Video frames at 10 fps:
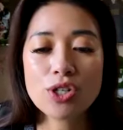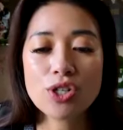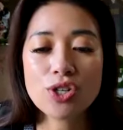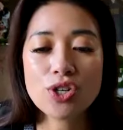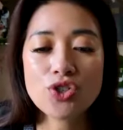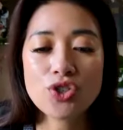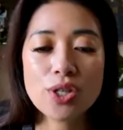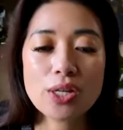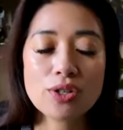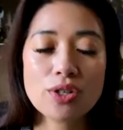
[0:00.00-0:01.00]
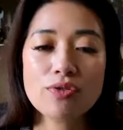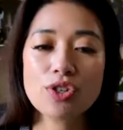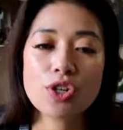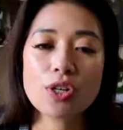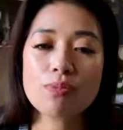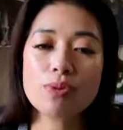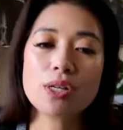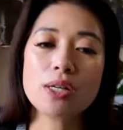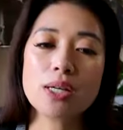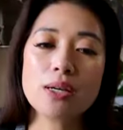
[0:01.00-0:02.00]
organization that serves your
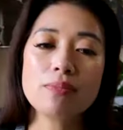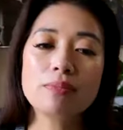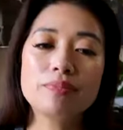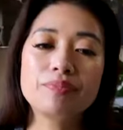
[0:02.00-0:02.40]
community.